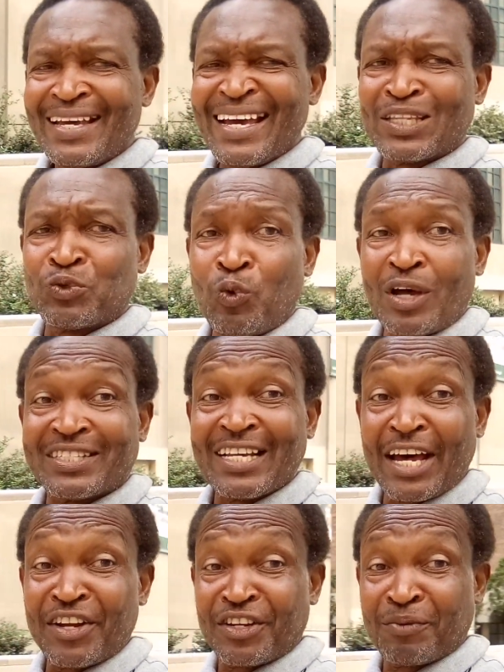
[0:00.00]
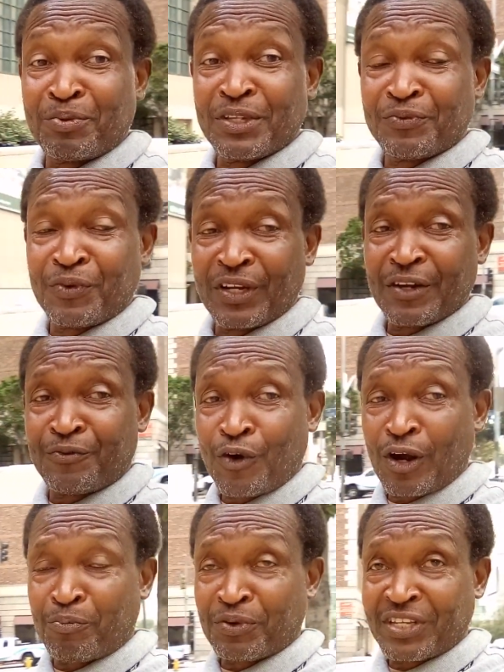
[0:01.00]
it was another beautiful day
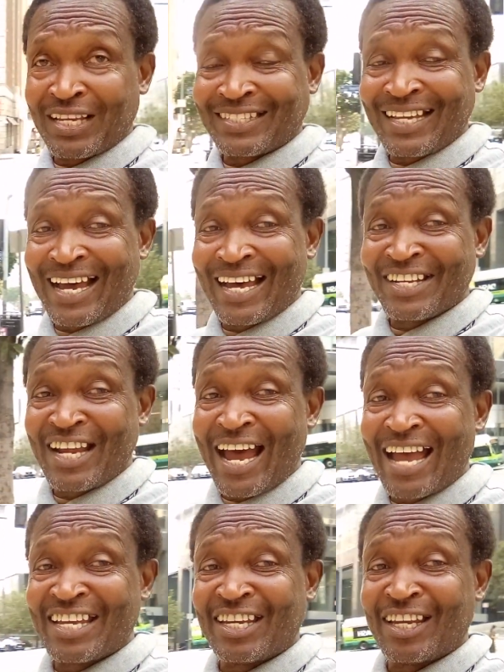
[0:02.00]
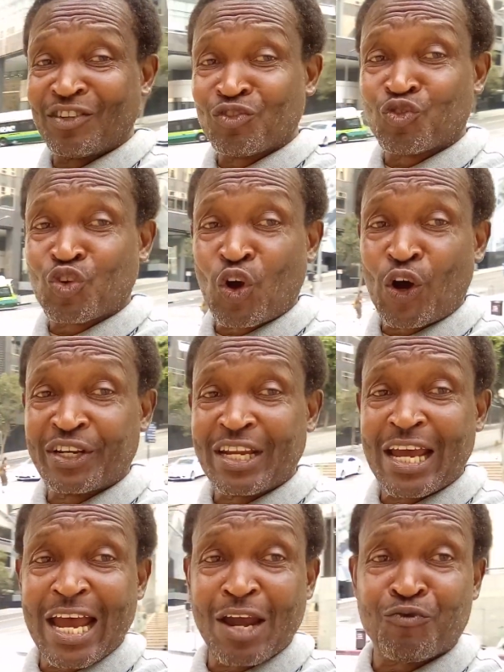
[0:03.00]
for a protest, and I enjoyed
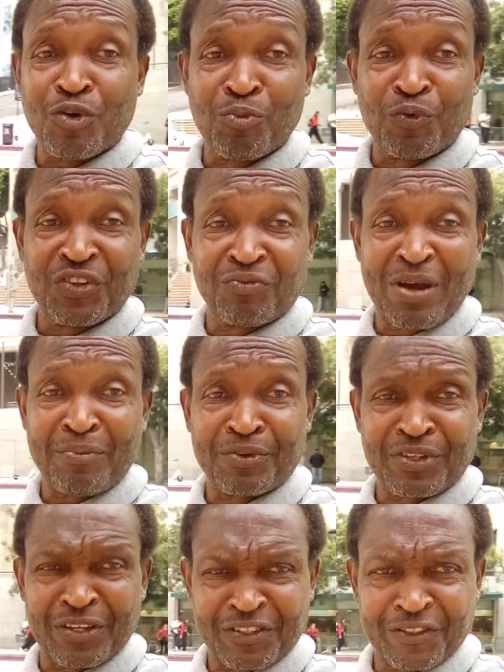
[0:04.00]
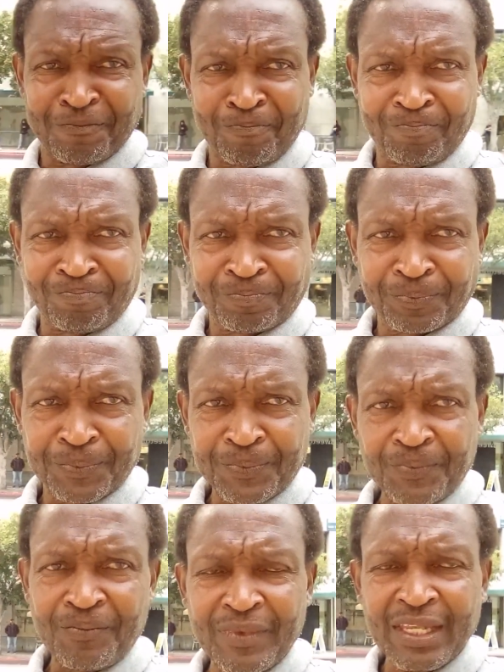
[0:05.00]
every moment of my protest.
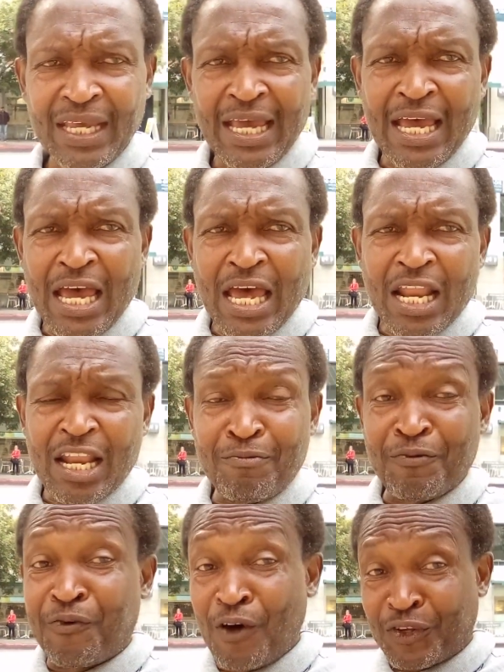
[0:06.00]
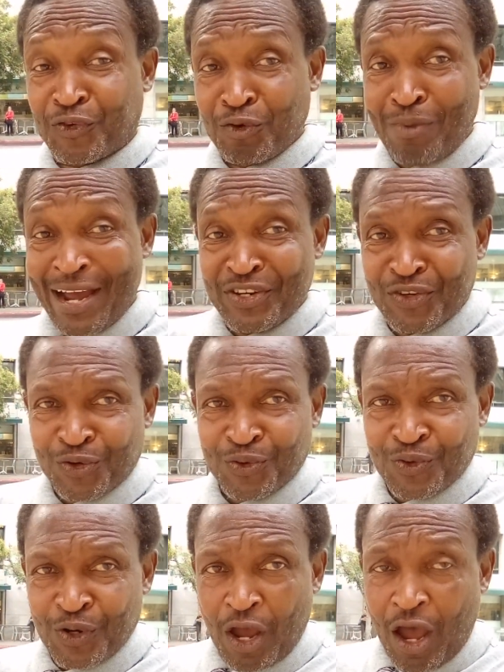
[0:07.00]
Let me first remind you,
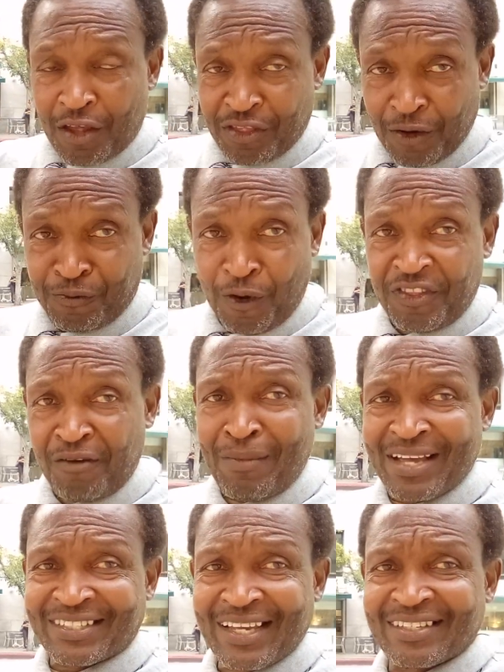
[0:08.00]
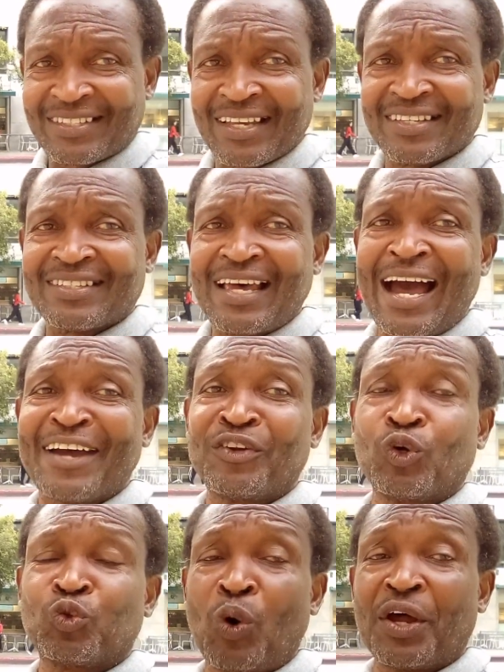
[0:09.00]
the front of my sign says, I
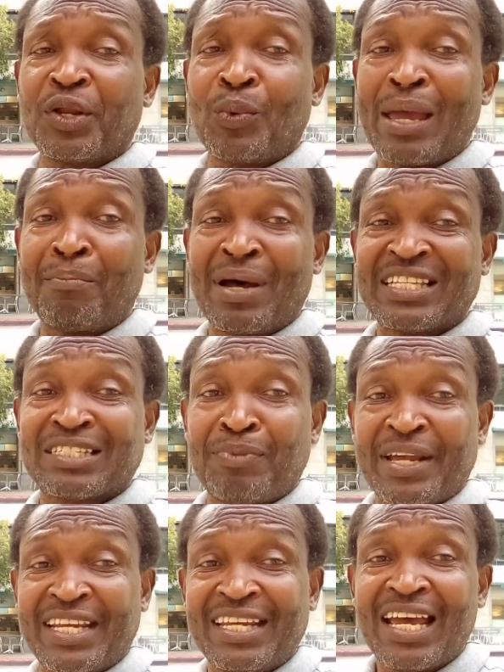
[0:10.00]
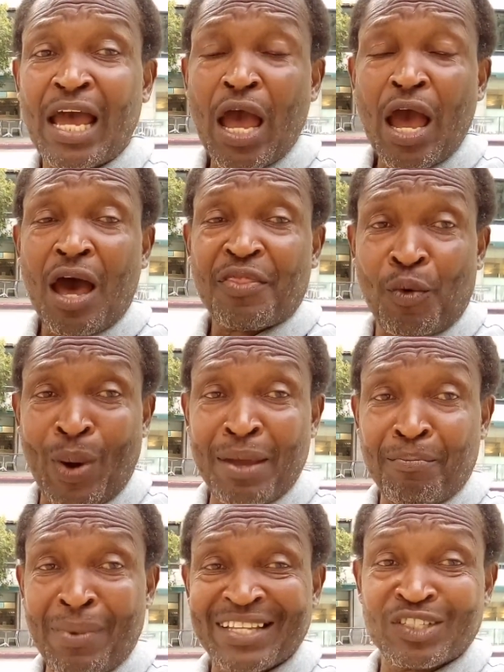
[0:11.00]
don't want the white man's money, the
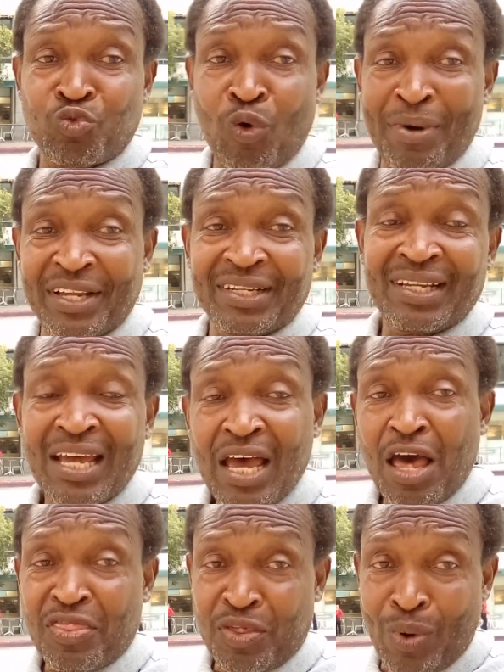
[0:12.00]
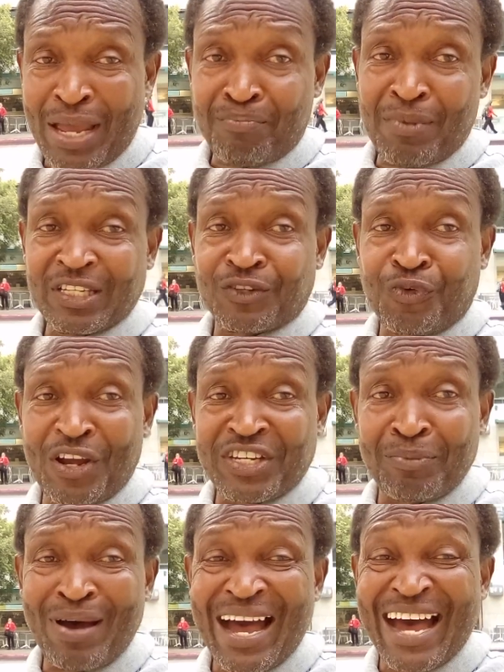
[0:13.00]
white man's woman, the white man's
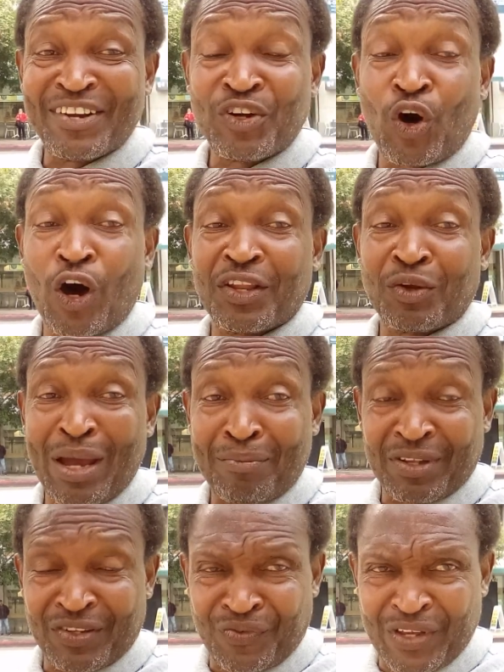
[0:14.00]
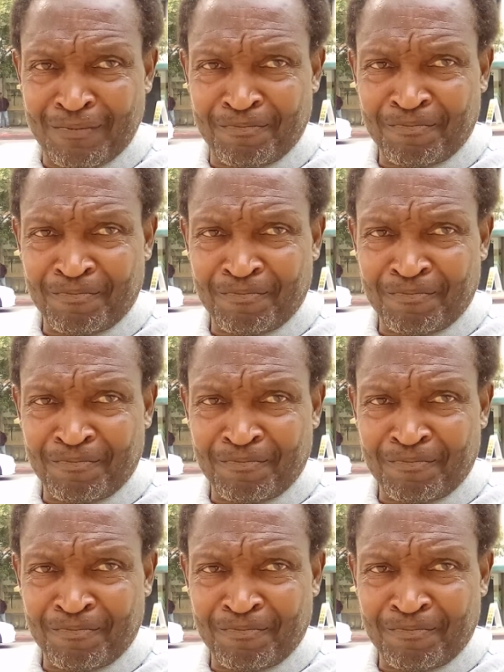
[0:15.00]
friendship, and or the white man's fame.